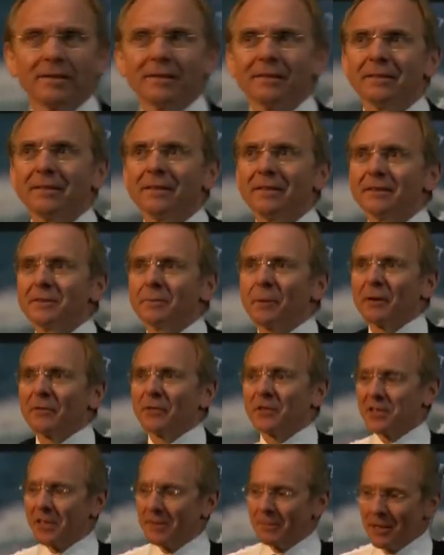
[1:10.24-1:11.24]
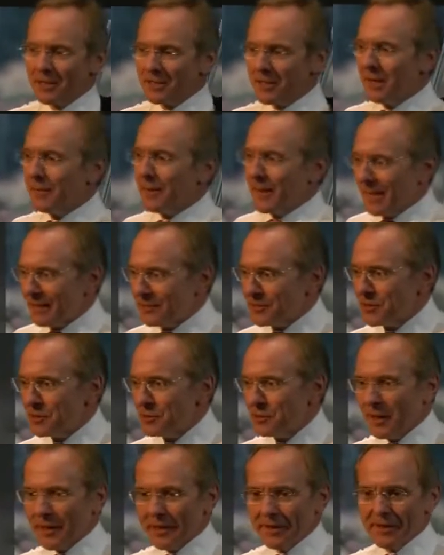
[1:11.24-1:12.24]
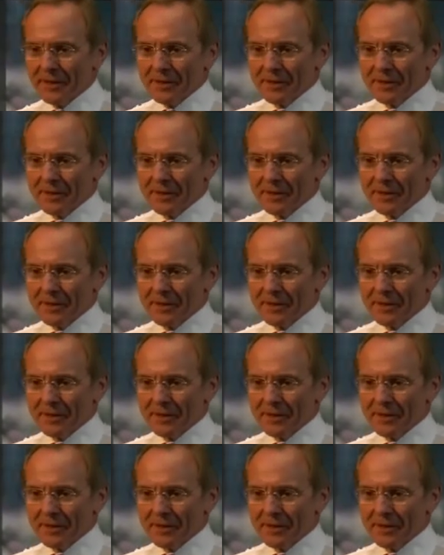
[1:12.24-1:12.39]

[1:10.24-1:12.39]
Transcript: do you mind if I take my job? Am I allowed to do that?